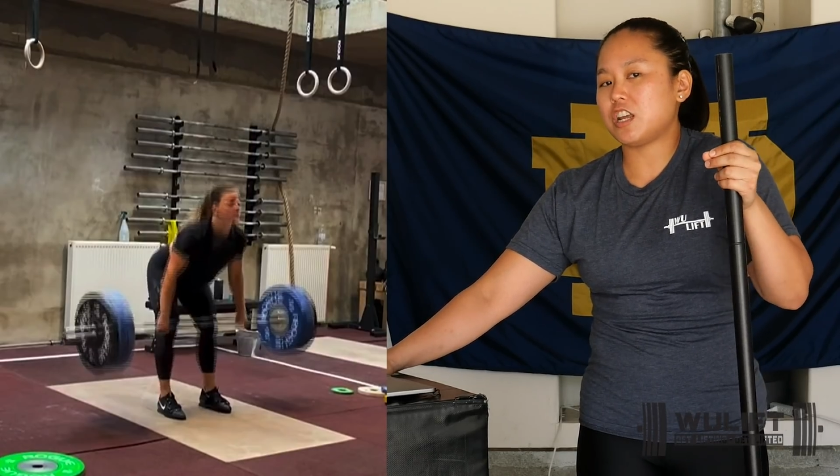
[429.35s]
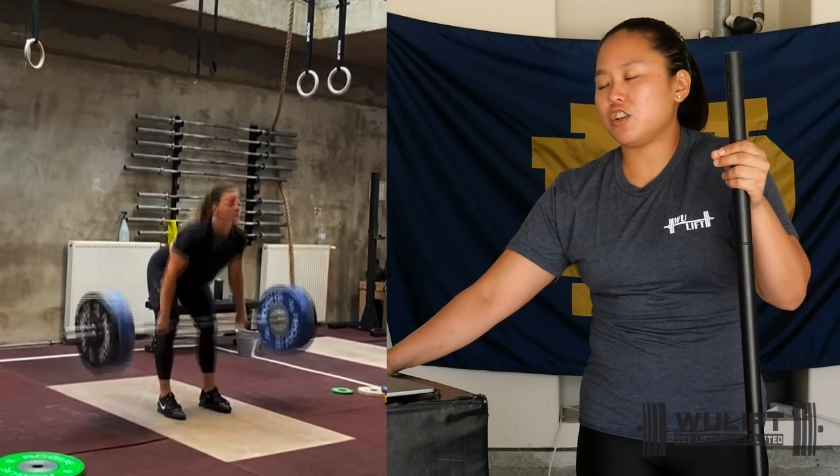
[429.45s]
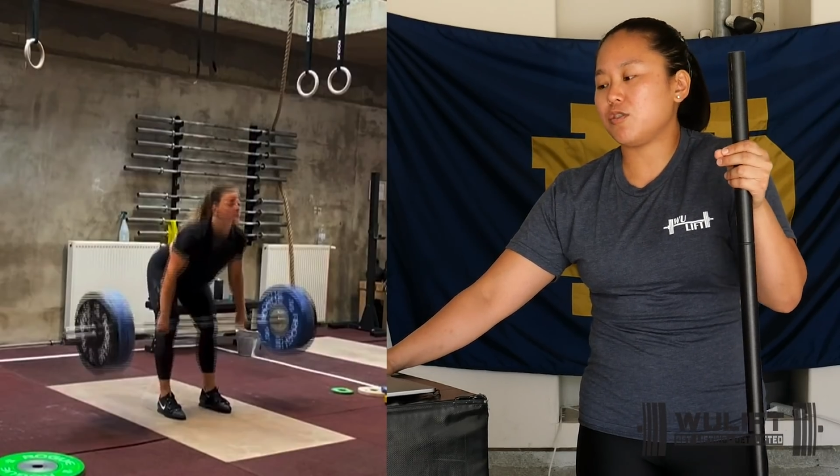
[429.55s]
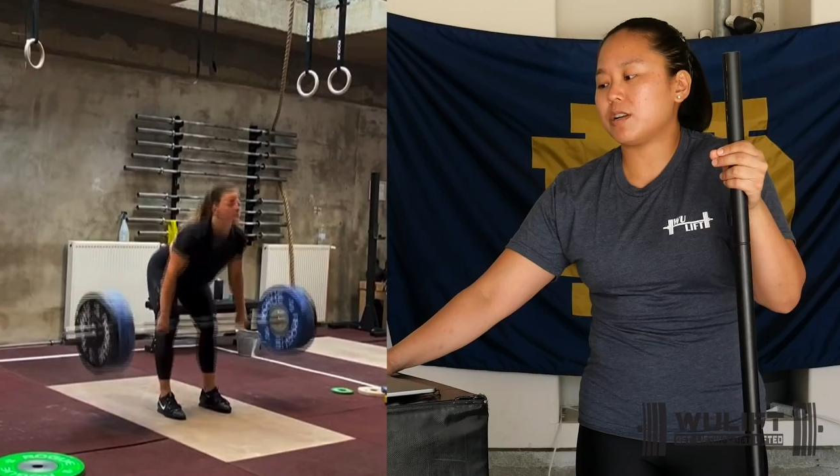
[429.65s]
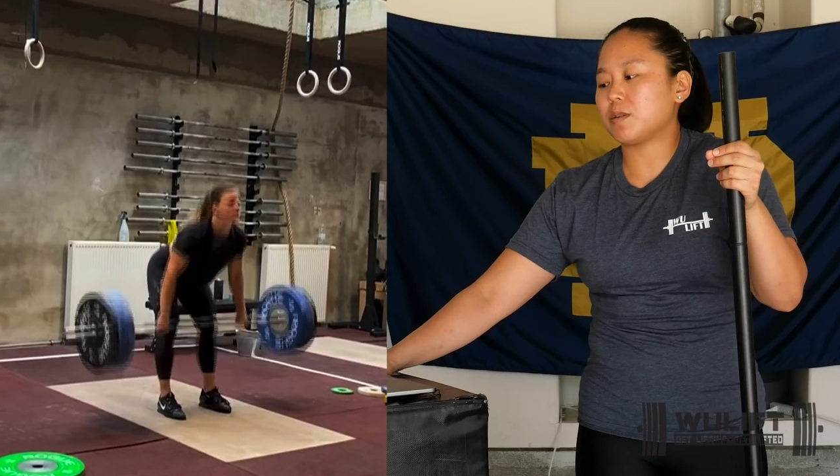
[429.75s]

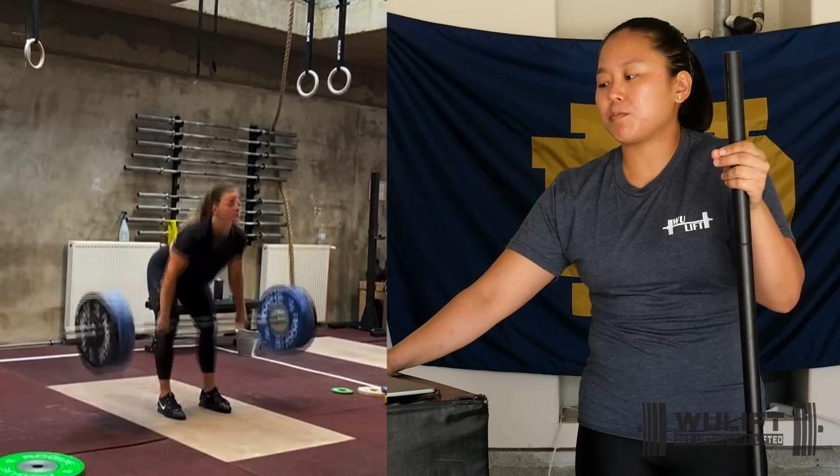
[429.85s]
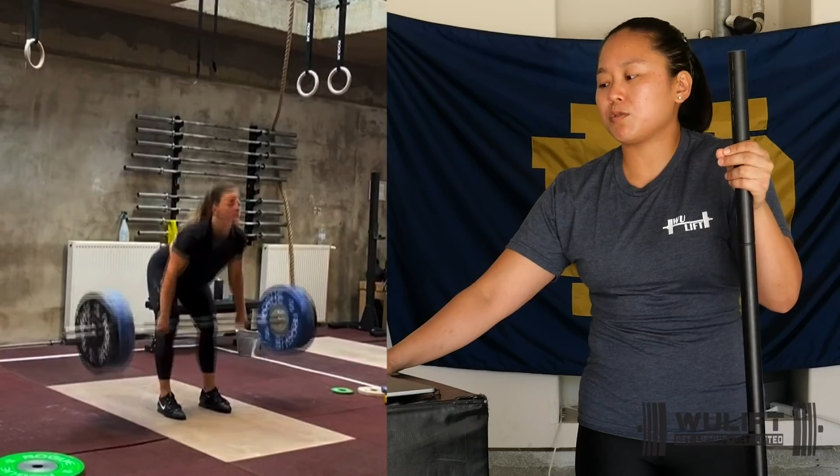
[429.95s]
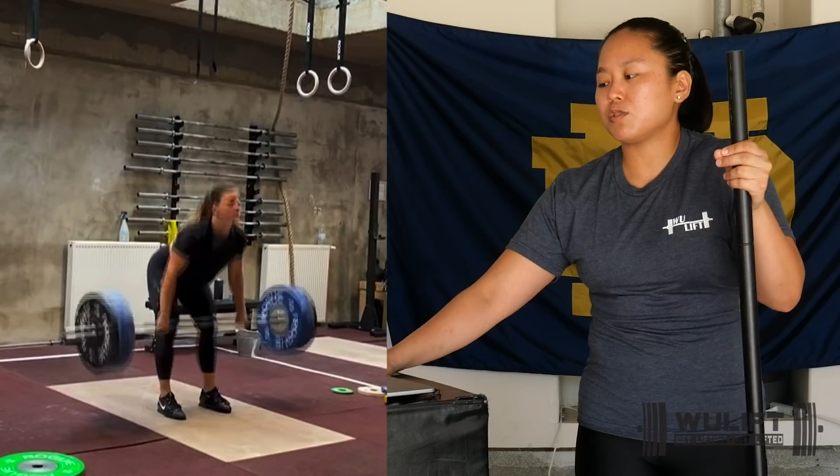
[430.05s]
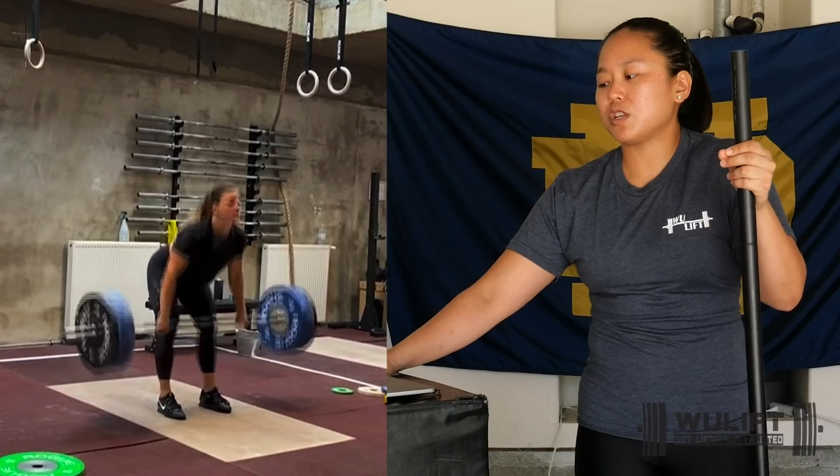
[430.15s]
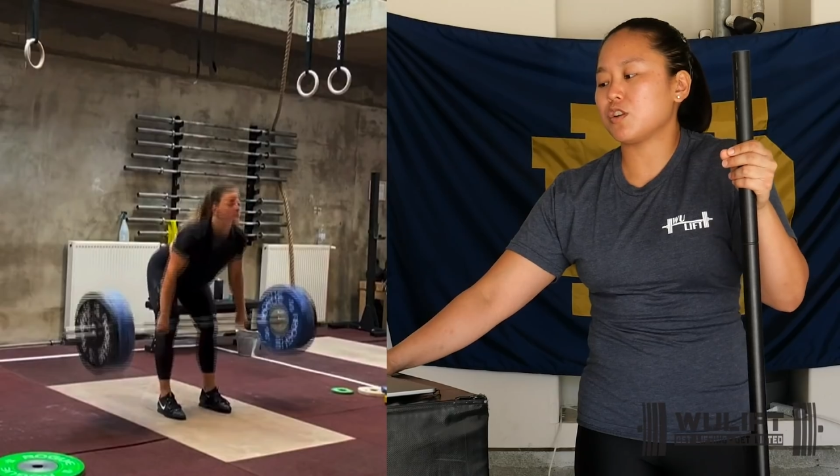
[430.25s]
and you end up
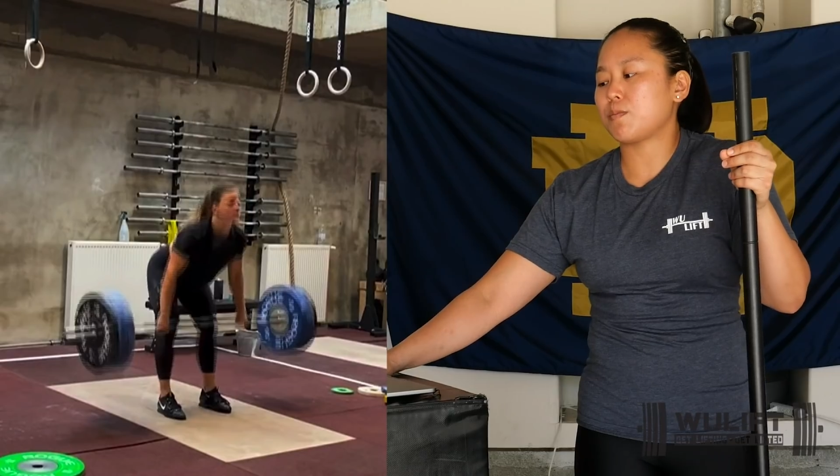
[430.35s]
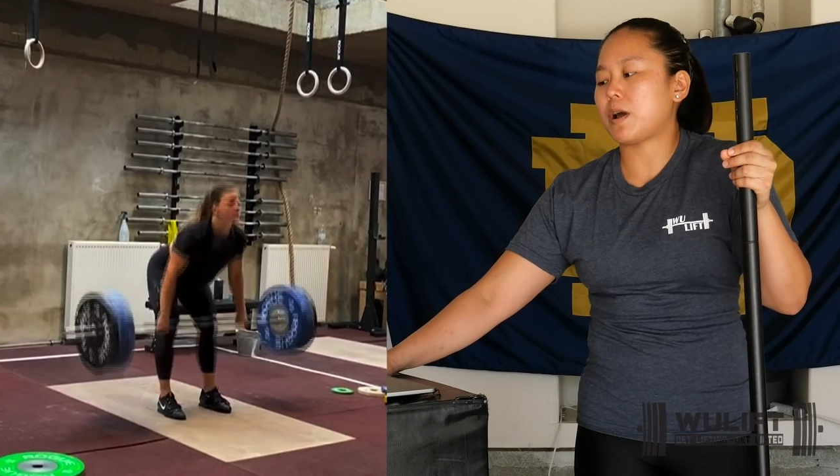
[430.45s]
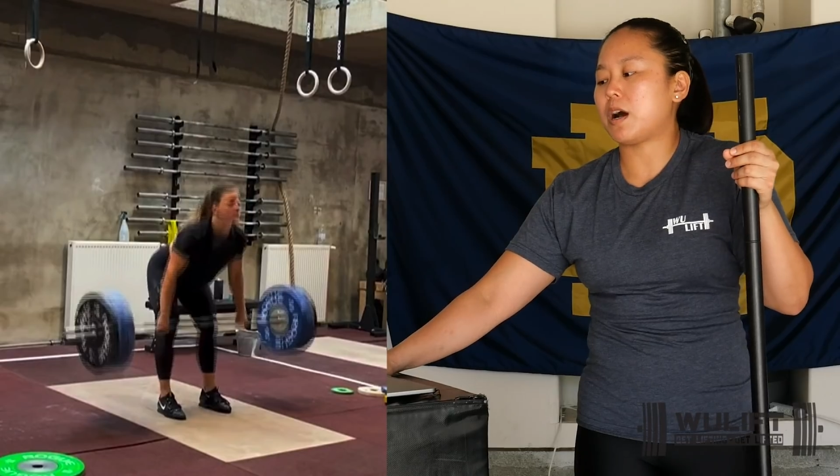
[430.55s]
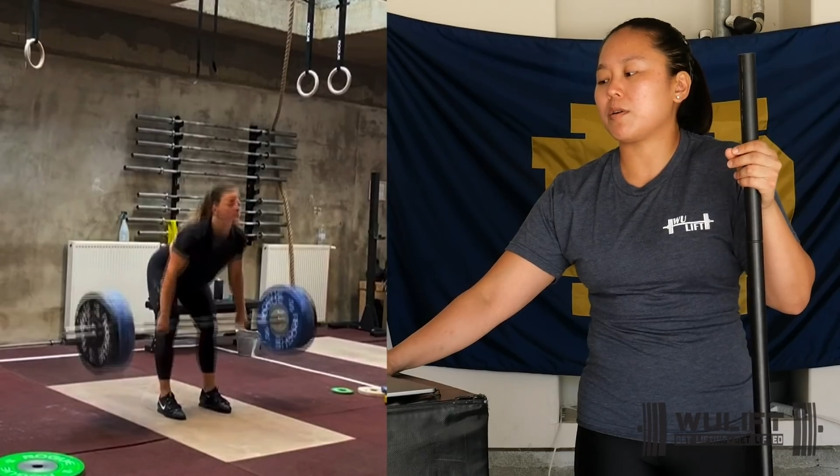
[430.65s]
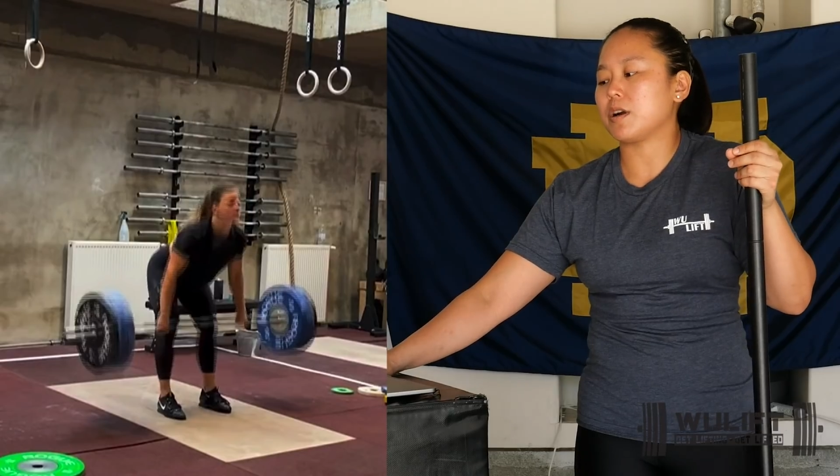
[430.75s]
losing your
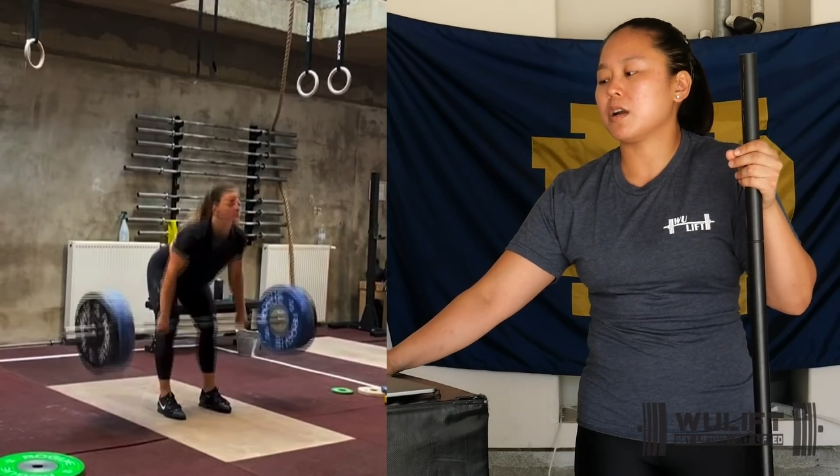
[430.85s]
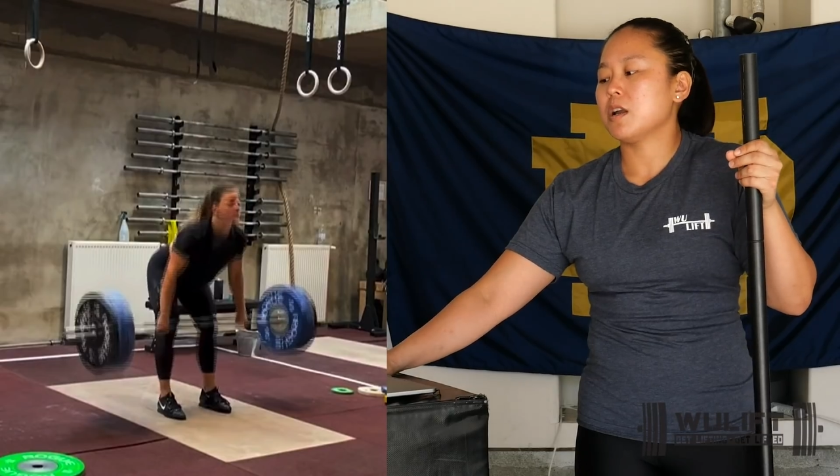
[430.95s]
power.